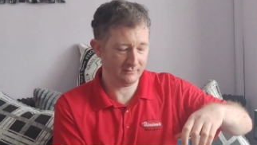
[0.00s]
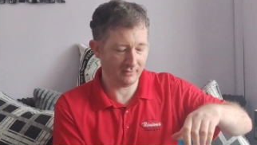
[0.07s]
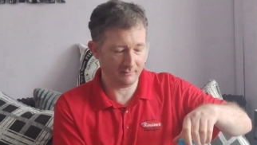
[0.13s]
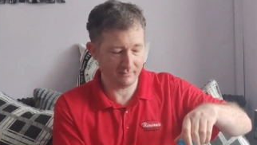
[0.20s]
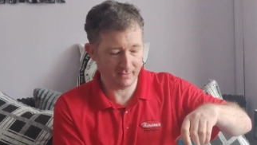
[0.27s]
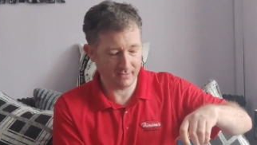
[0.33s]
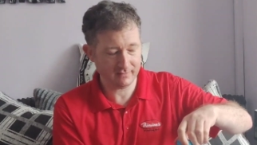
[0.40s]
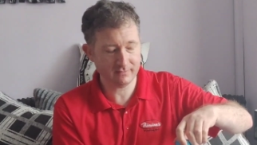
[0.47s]

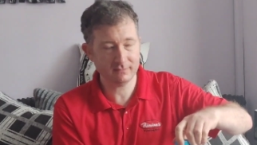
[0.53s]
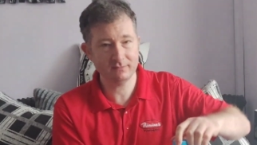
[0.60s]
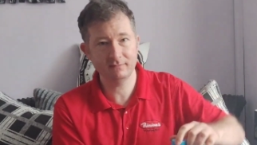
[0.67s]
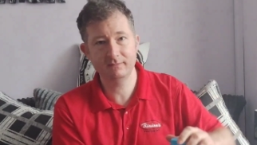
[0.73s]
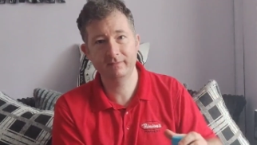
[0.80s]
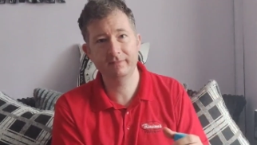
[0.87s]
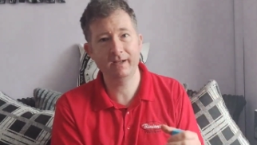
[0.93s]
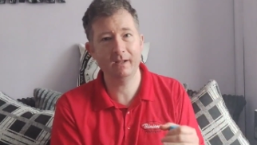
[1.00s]
from this.
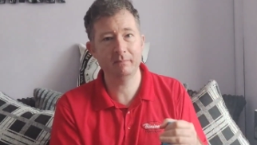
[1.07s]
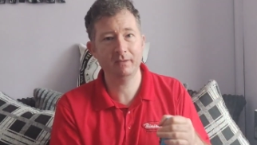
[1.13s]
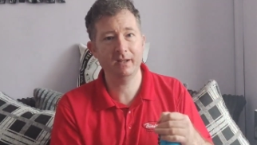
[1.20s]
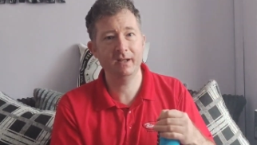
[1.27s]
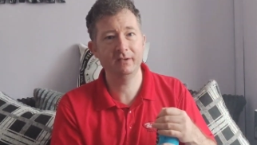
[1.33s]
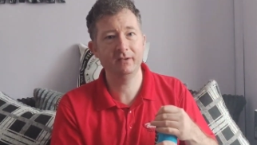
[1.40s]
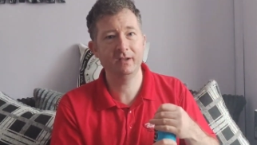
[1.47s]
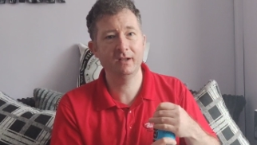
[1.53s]
Fair
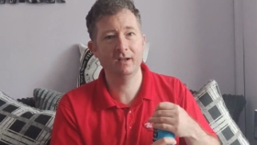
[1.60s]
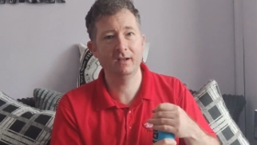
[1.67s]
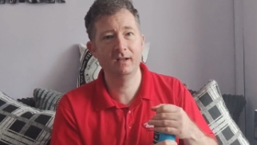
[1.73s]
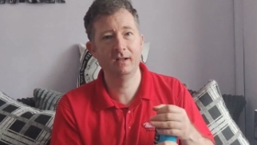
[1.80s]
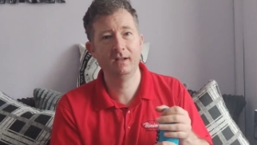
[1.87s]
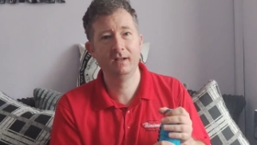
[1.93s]
play to you.